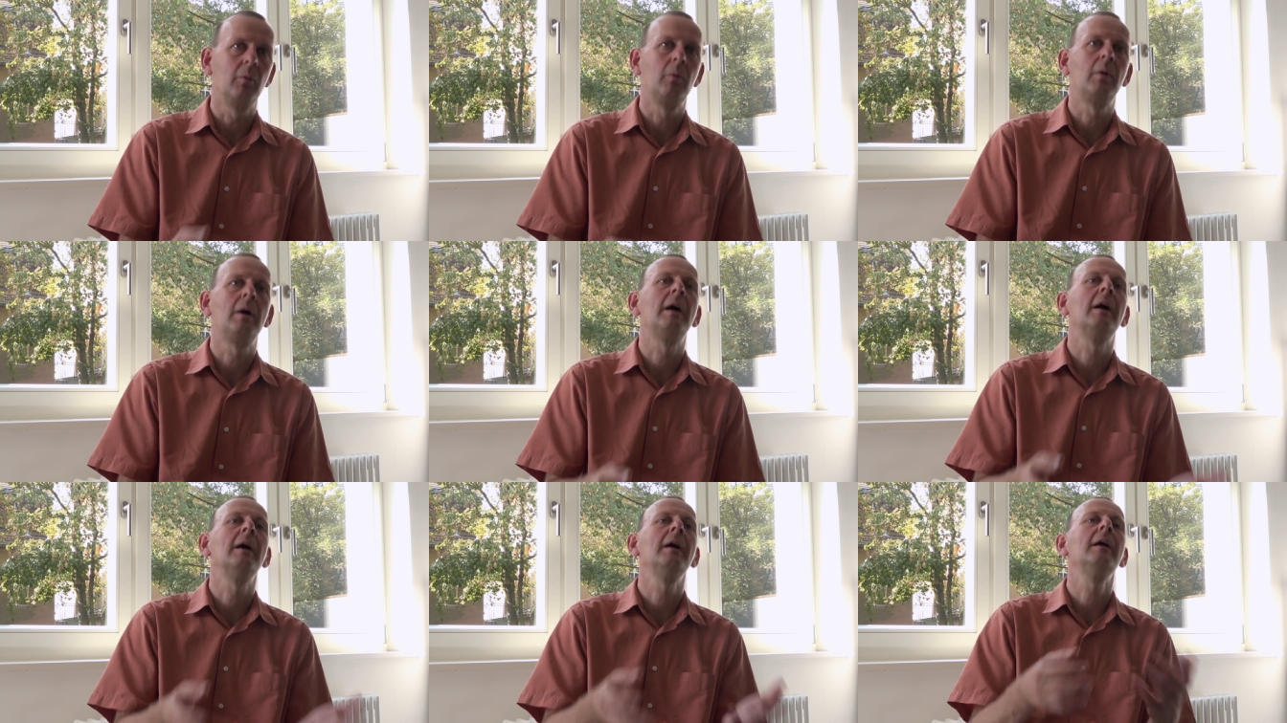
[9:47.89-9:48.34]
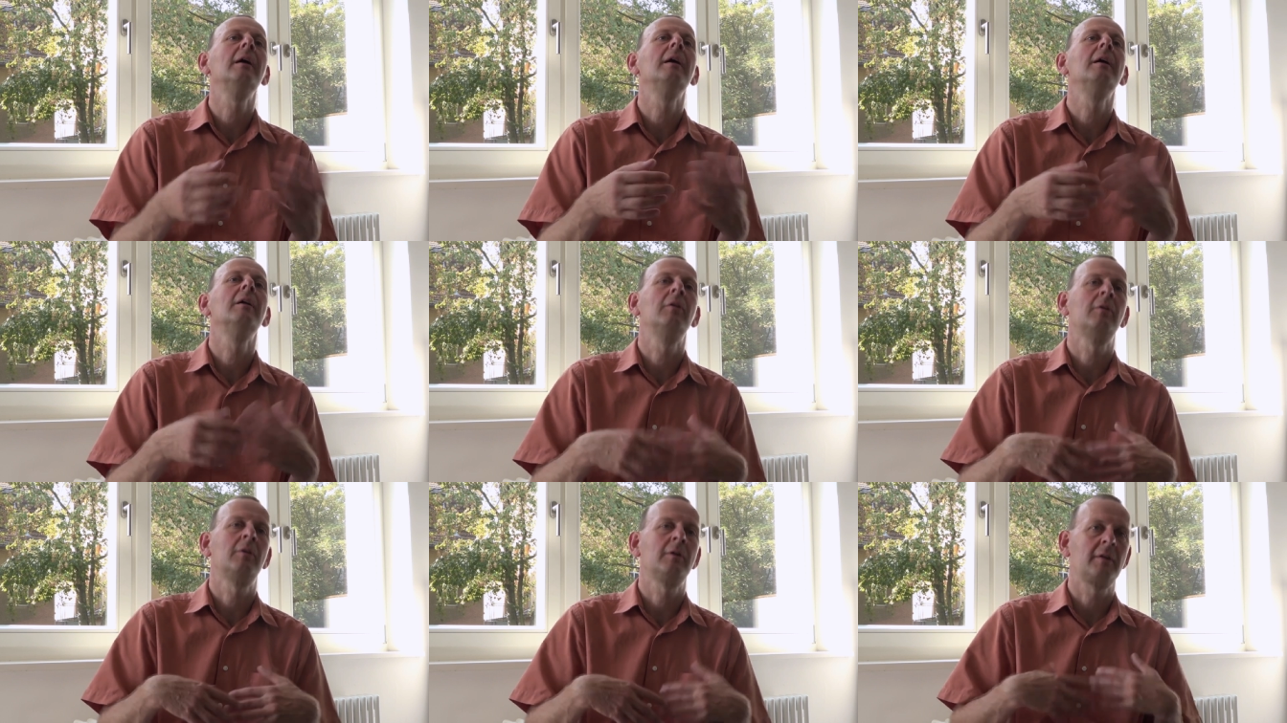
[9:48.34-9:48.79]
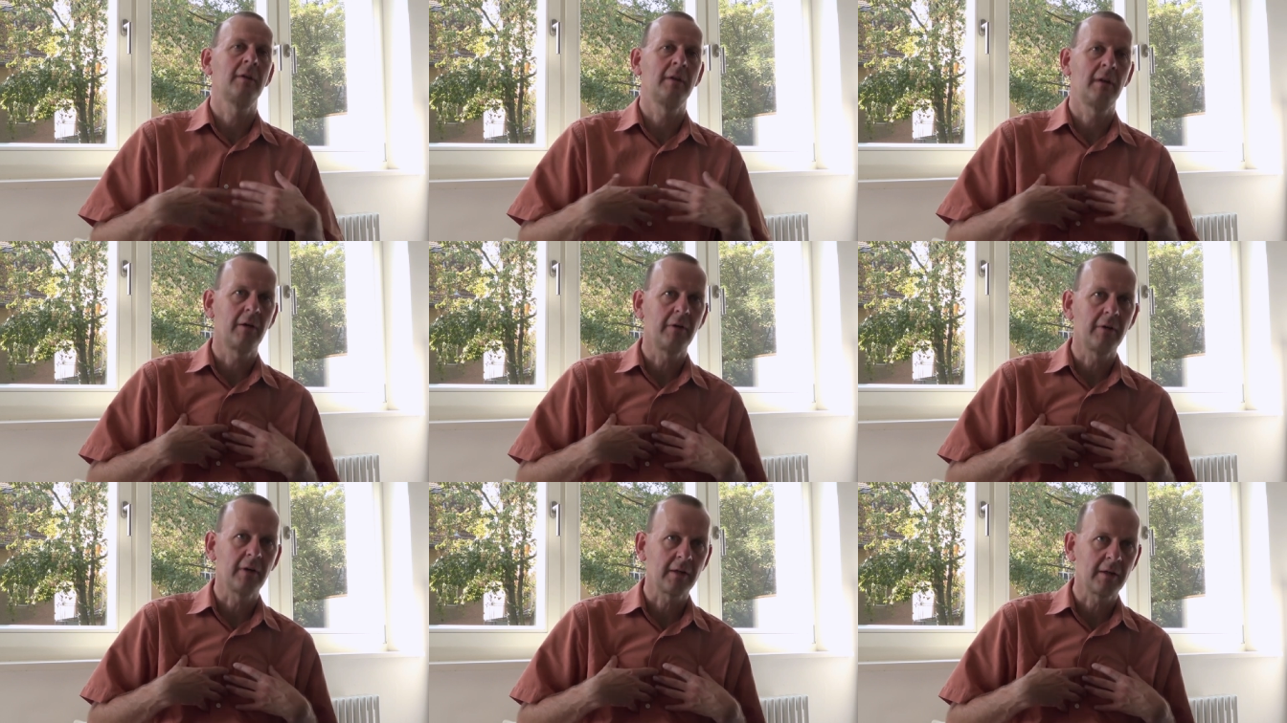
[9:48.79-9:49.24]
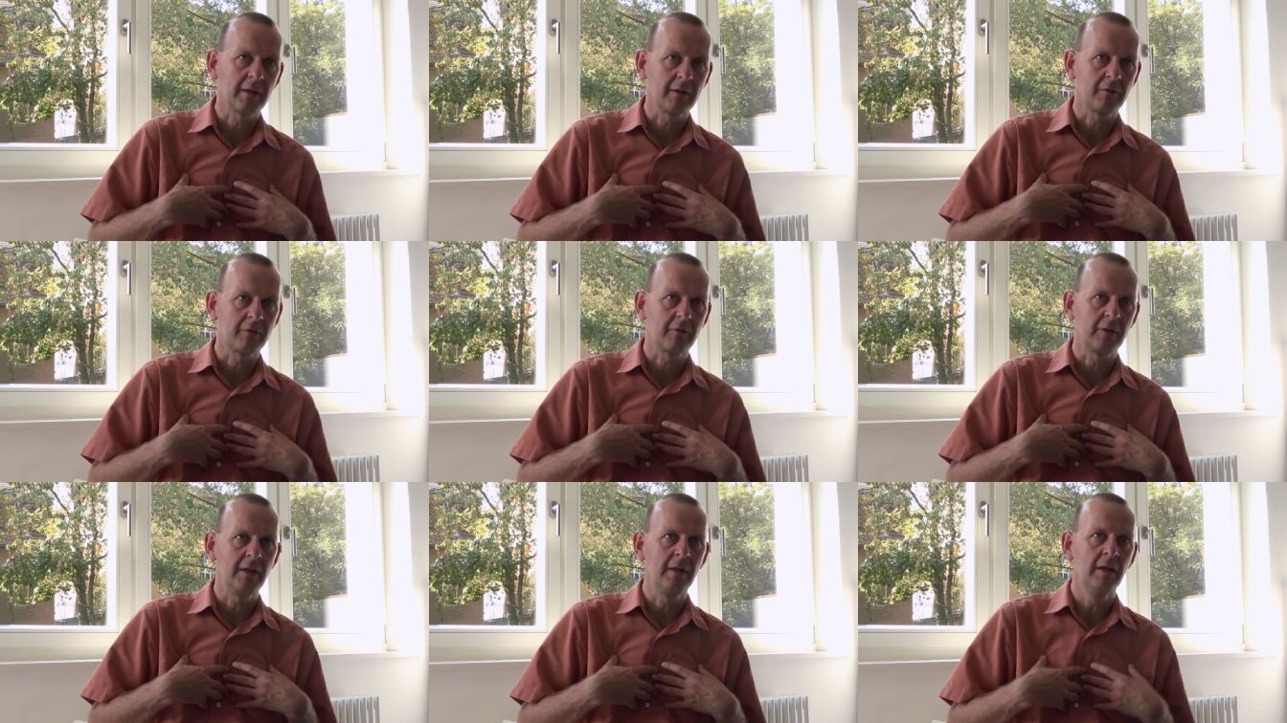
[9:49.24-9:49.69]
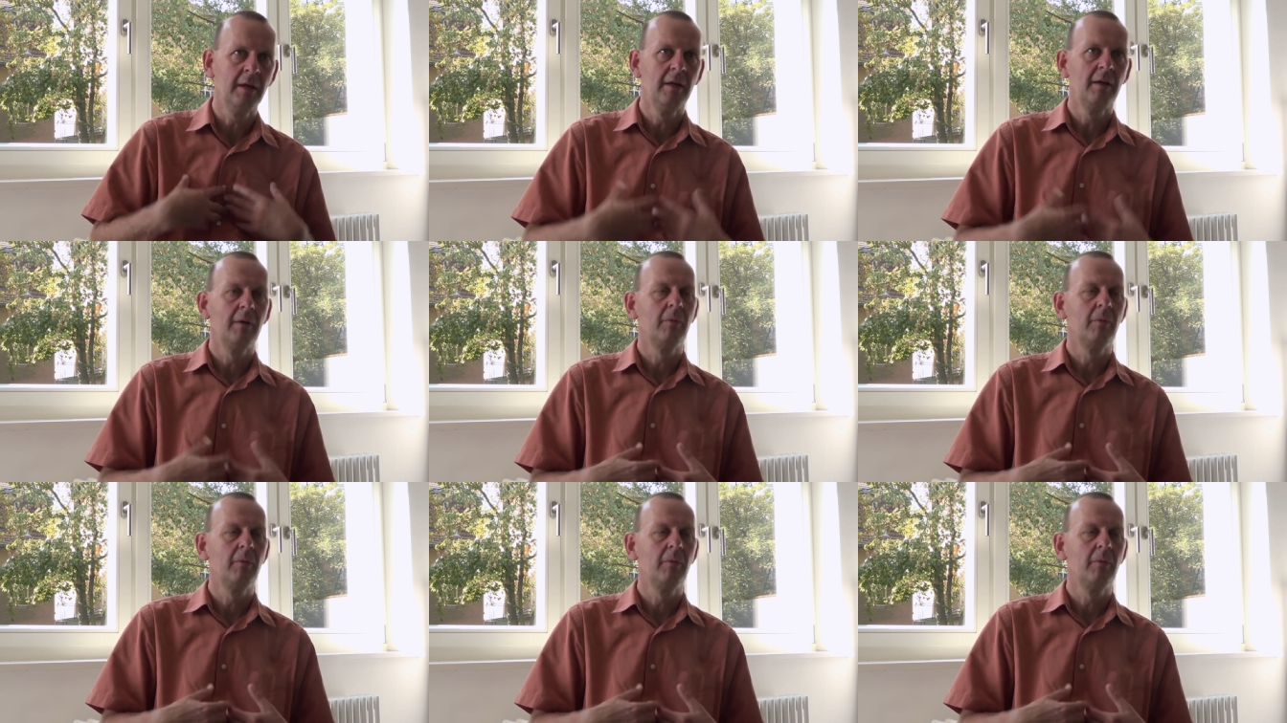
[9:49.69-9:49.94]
Why not in our country,